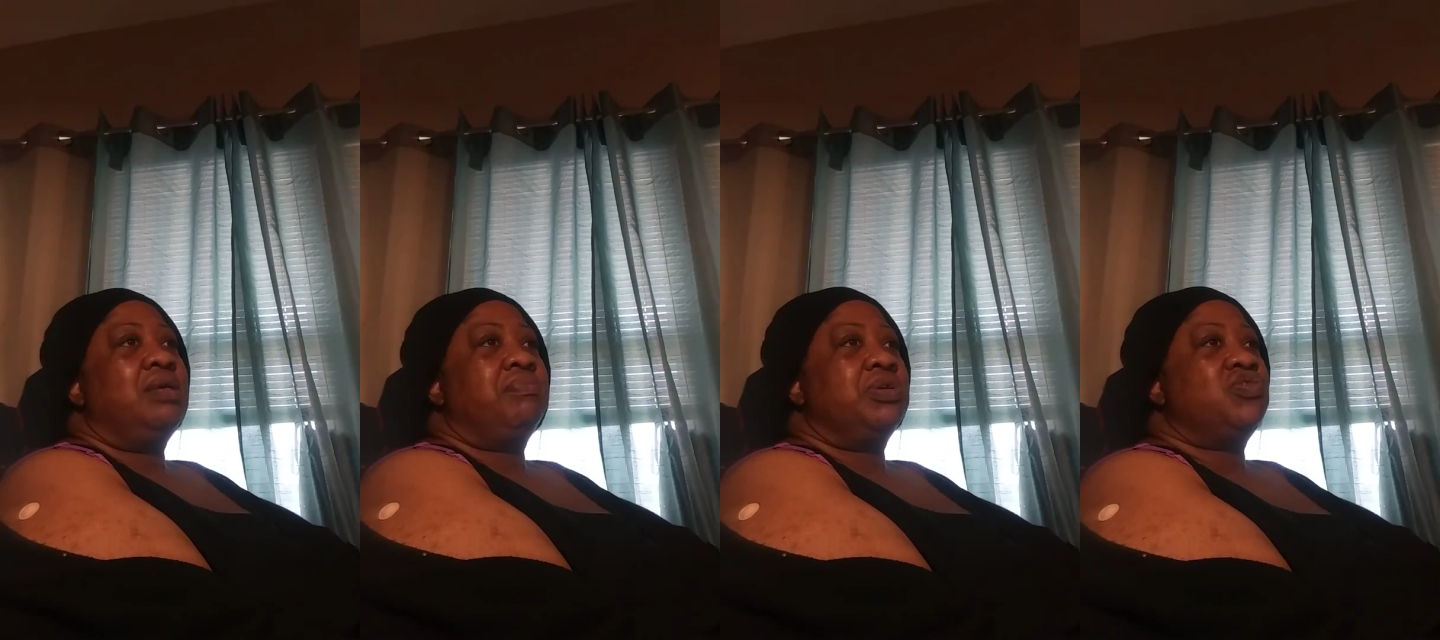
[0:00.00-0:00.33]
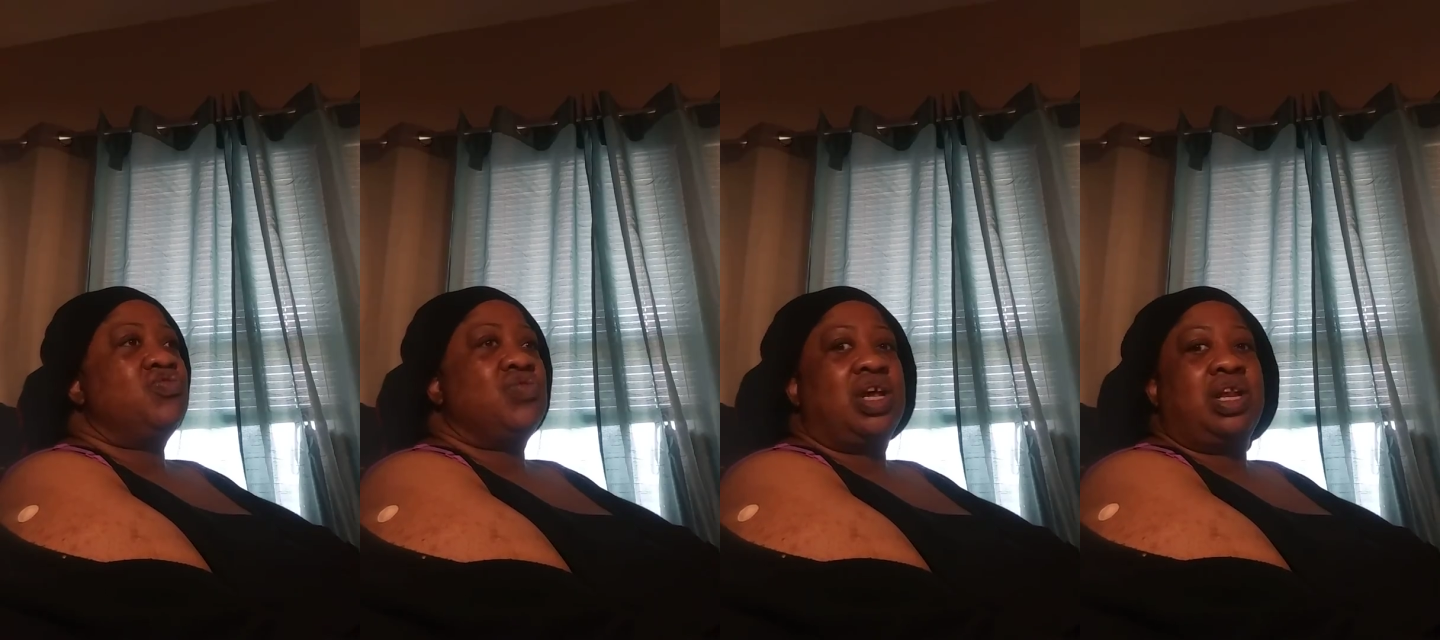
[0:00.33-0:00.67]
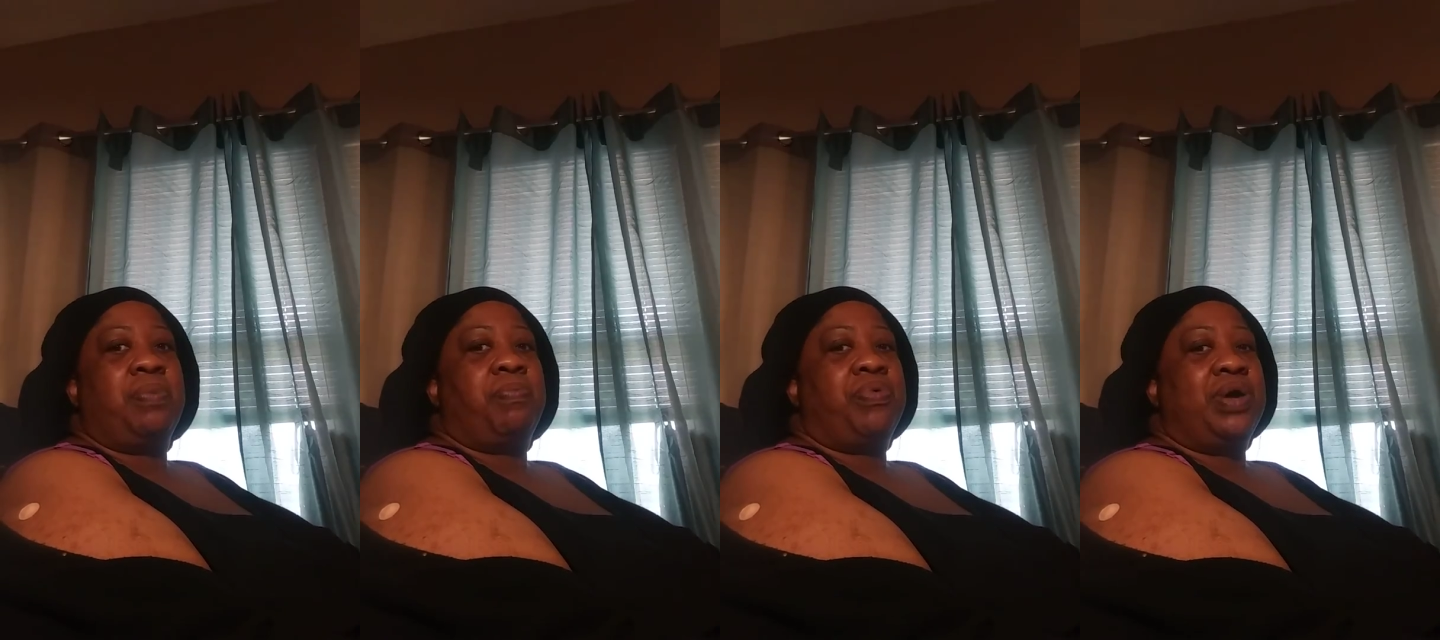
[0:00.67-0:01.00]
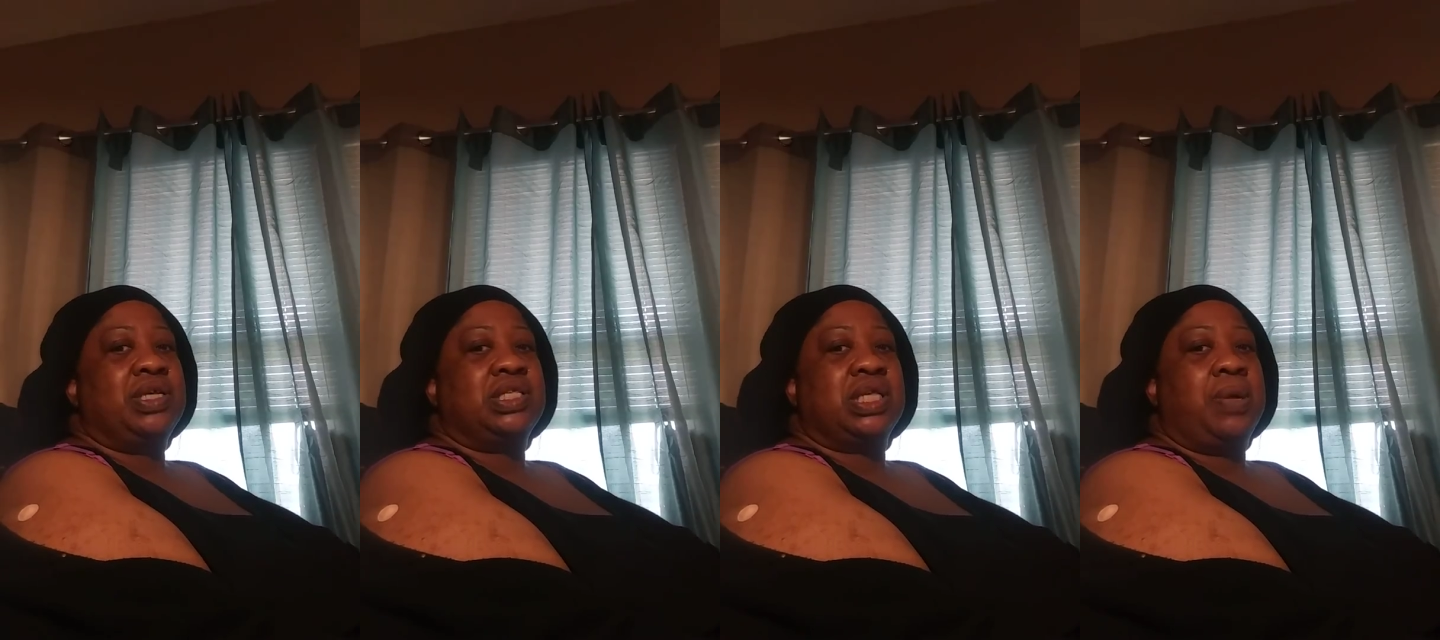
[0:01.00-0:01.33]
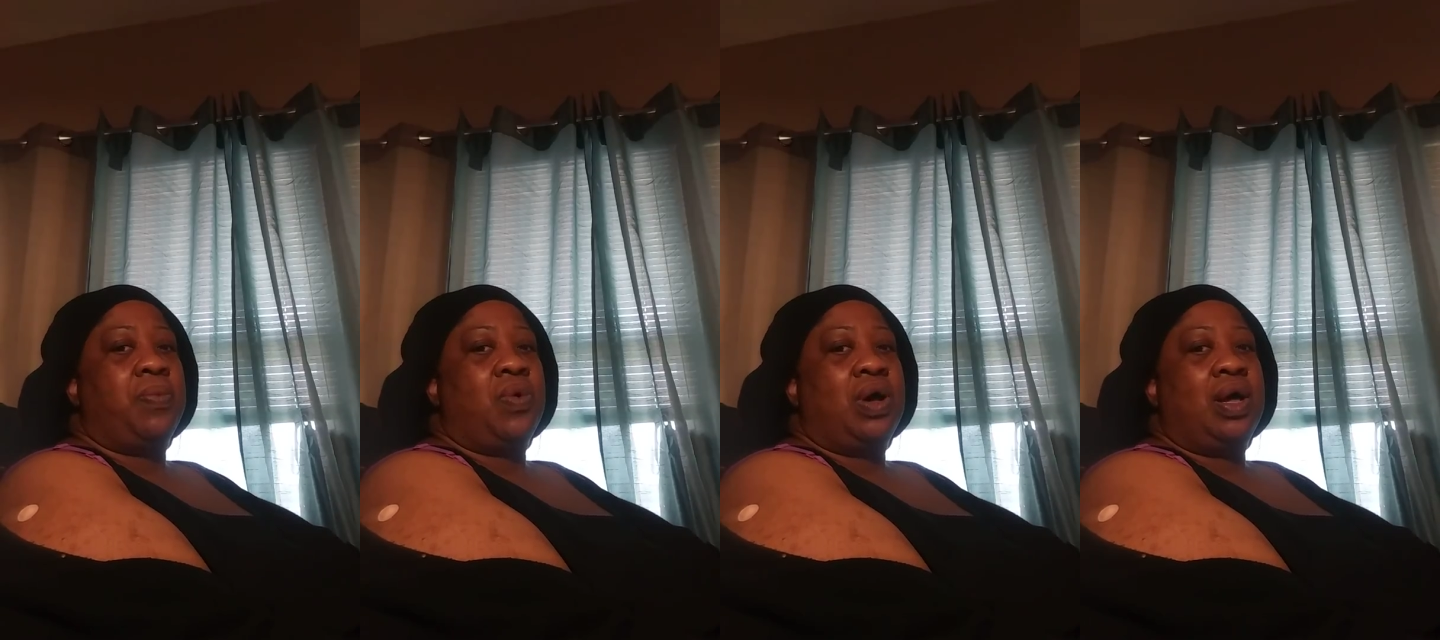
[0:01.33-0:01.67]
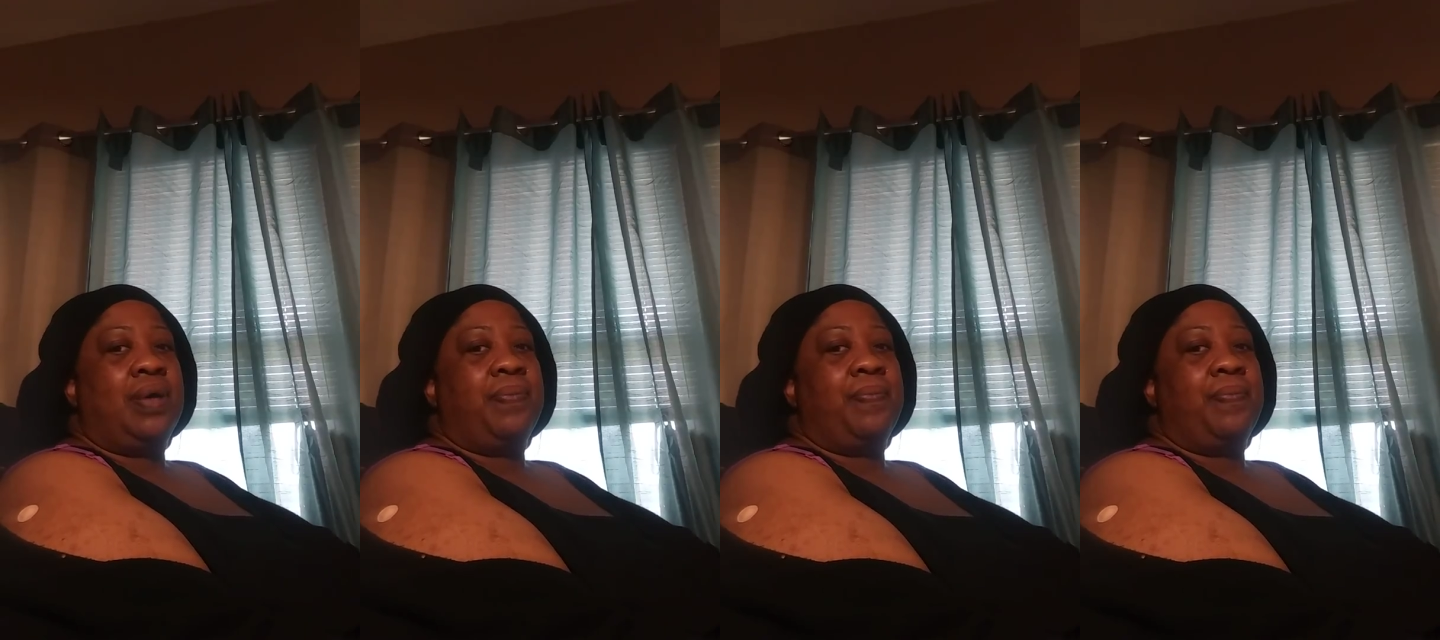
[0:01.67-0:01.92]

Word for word: but you can impress someone.